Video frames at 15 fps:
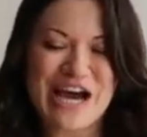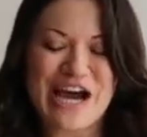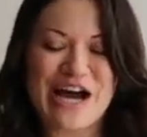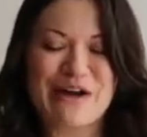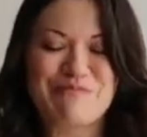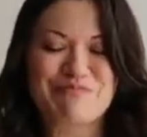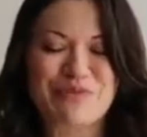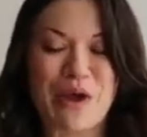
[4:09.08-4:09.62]

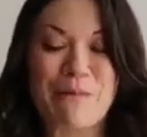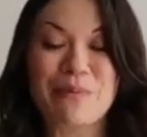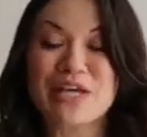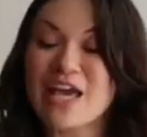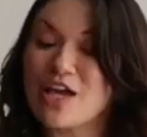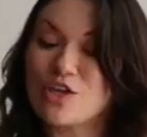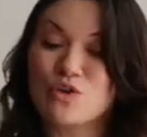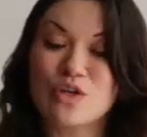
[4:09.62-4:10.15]
But
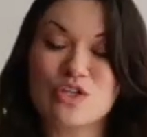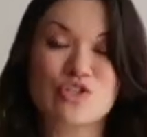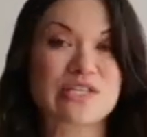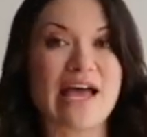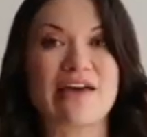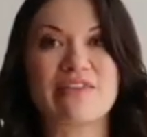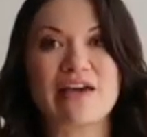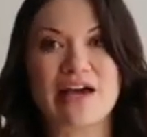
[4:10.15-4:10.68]
yeah, you can just
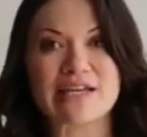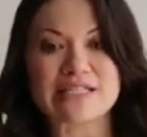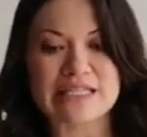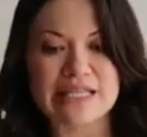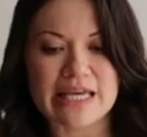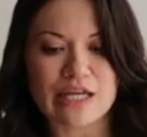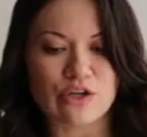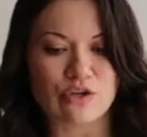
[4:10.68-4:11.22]
add the ice
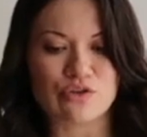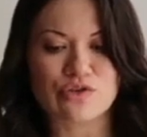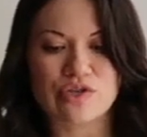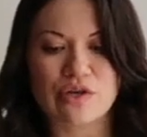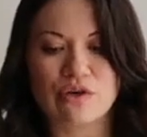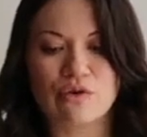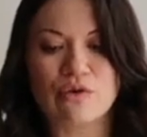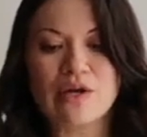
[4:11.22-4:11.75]
later.
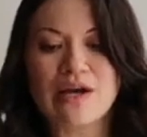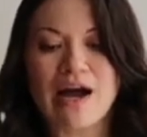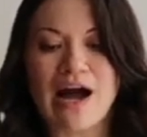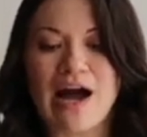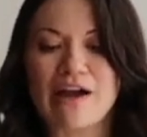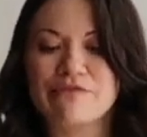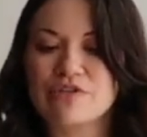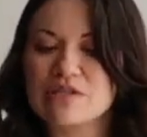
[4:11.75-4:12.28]
So
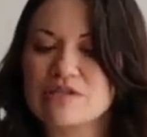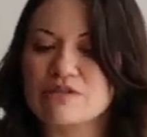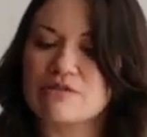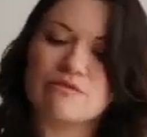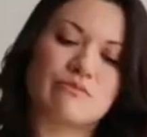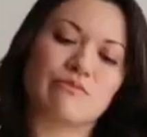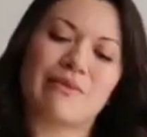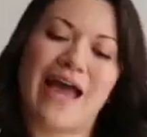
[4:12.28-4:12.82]
I
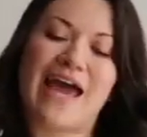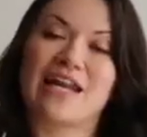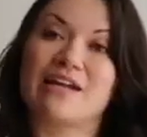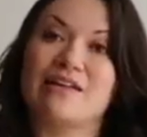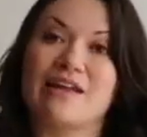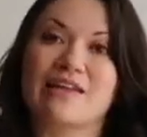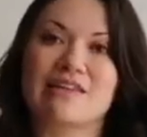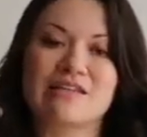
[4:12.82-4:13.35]
just added
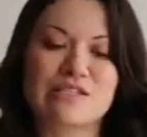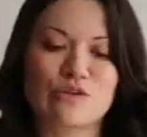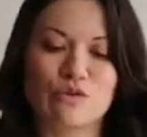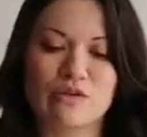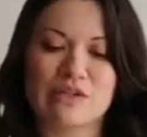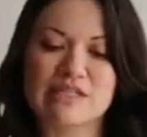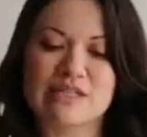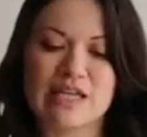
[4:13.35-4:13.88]
it like this so it
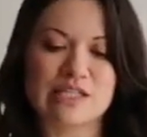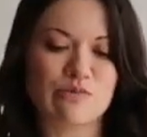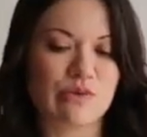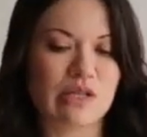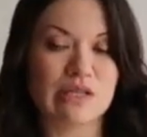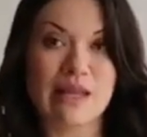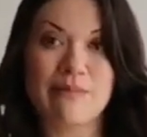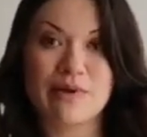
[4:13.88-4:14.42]
looks nice
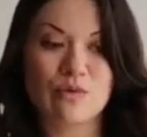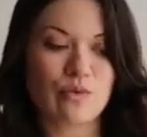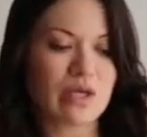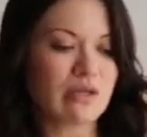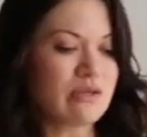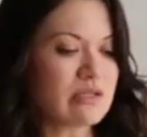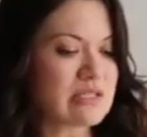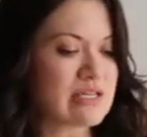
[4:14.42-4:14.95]
with the lemon
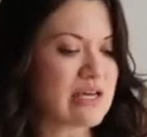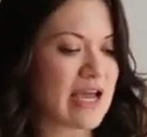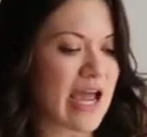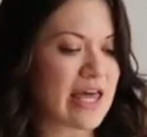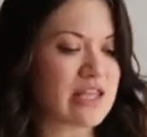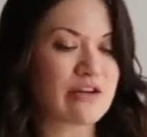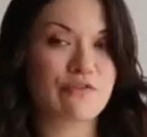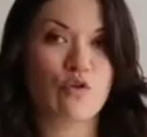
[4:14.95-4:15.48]
wheels.
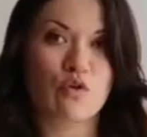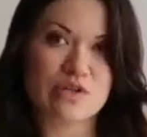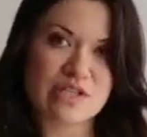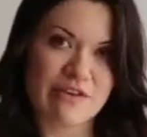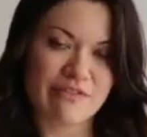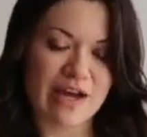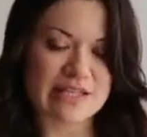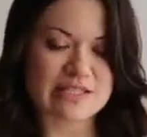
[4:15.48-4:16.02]
And then of course
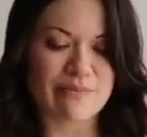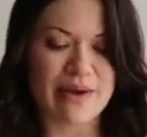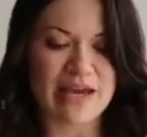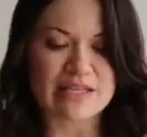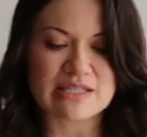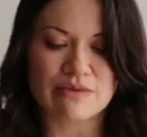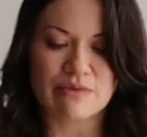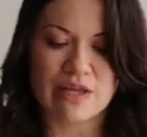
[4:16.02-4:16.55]
I've got some
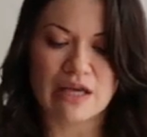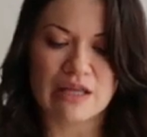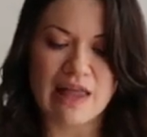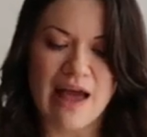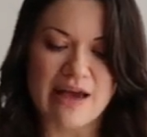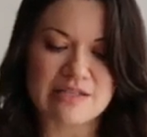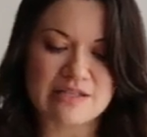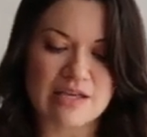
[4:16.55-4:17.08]
ice in the
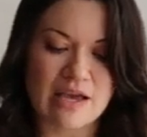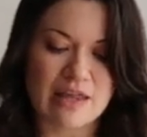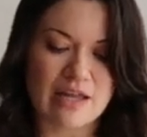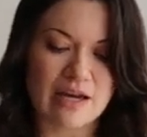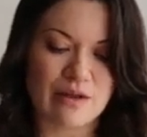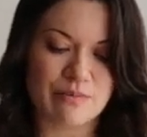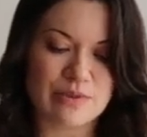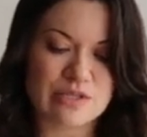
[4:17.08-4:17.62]
glass
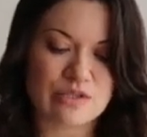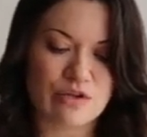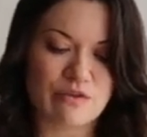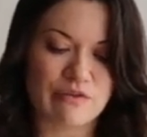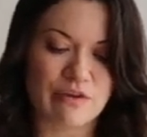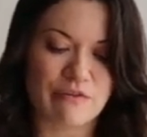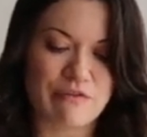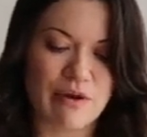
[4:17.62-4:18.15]
that I'll be
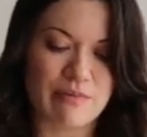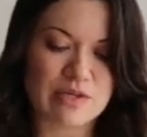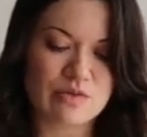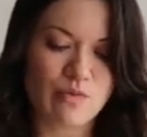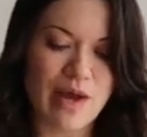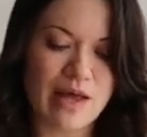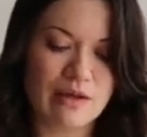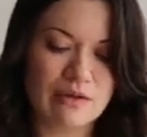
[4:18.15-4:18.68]
serving from as
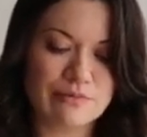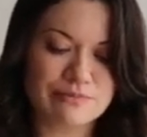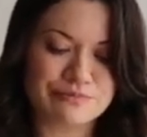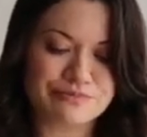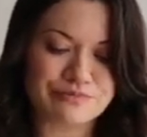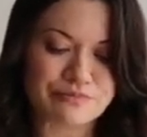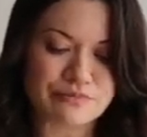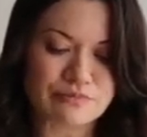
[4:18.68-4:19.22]
well.
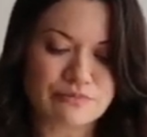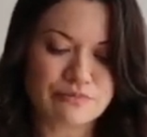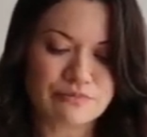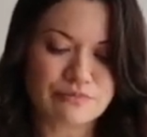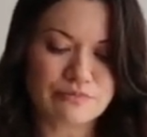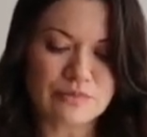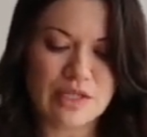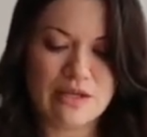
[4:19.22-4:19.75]

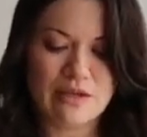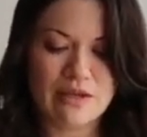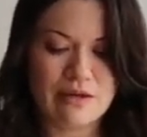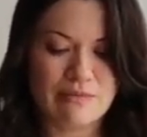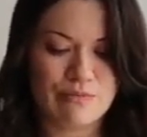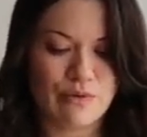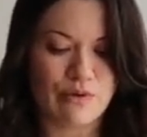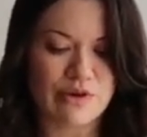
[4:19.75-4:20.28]

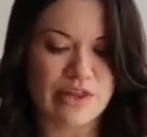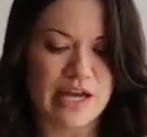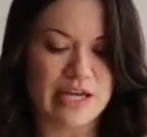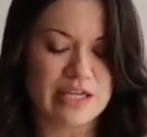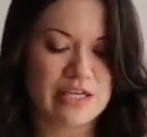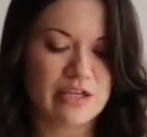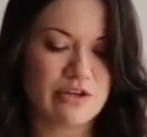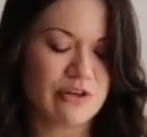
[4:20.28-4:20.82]
Pour that
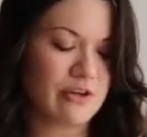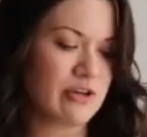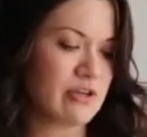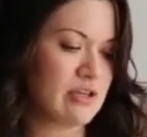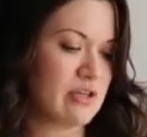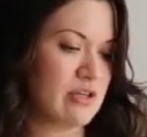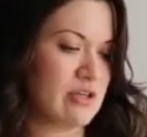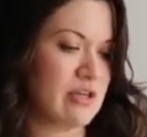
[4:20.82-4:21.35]
here.
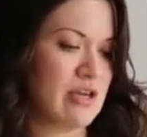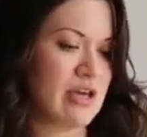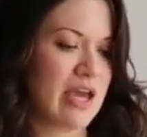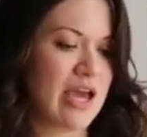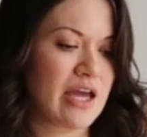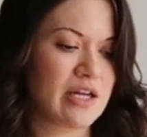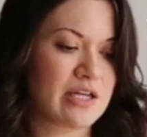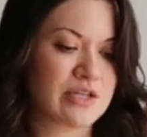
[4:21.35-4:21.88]

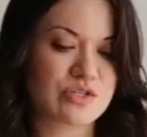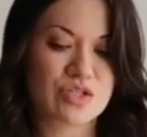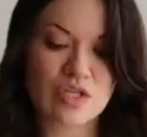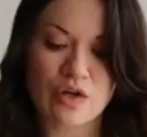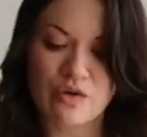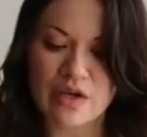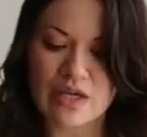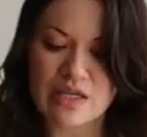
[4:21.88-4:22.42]
And it is
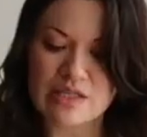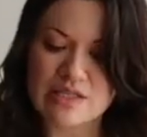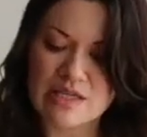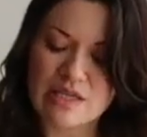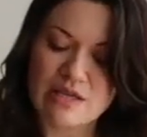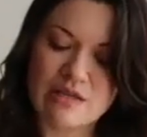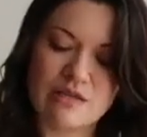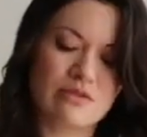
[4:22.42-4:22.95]
so
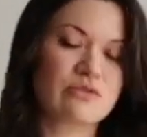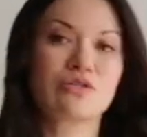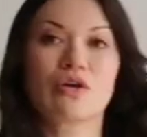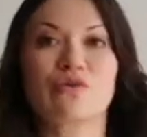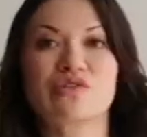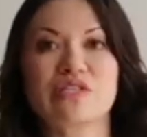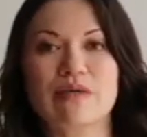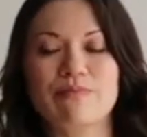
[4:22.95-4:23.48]
easy,
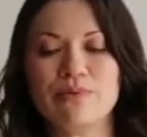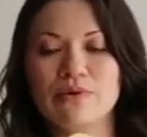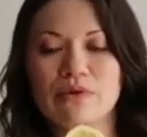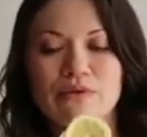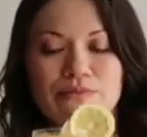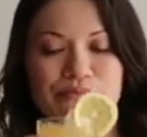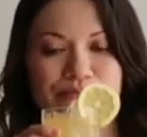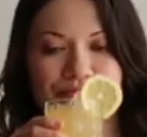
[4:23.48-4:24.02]
so
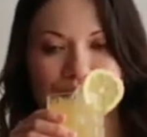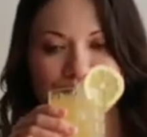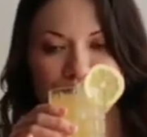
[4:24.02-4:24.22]
simple,